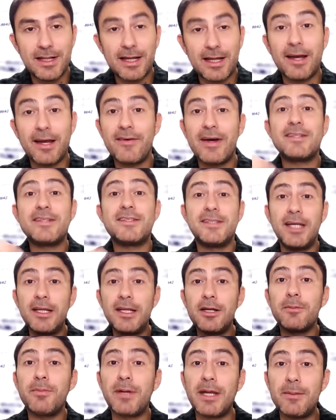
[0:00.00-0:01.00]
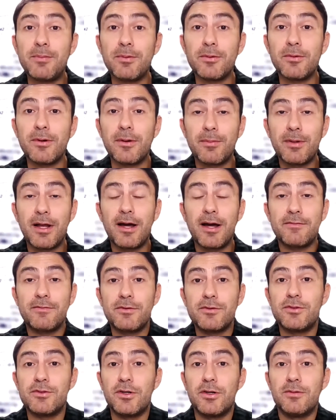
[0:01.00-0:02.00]
Like I've had senior people apply for
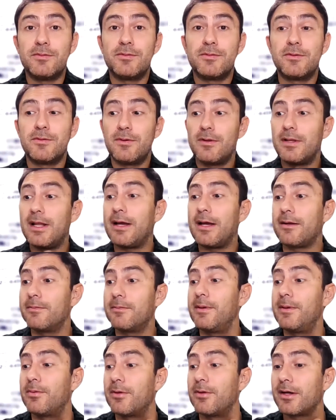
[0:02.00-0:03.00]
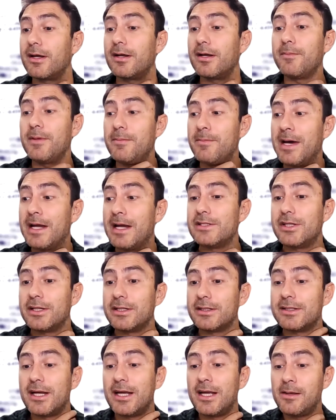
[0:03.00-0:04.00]
jobs, like people are going to be
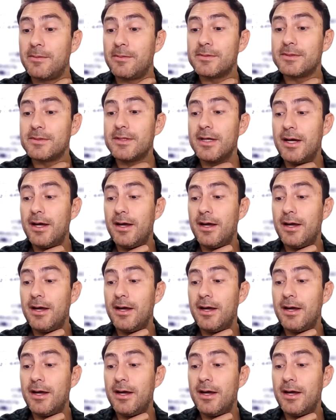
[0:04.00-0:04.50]
managing teams,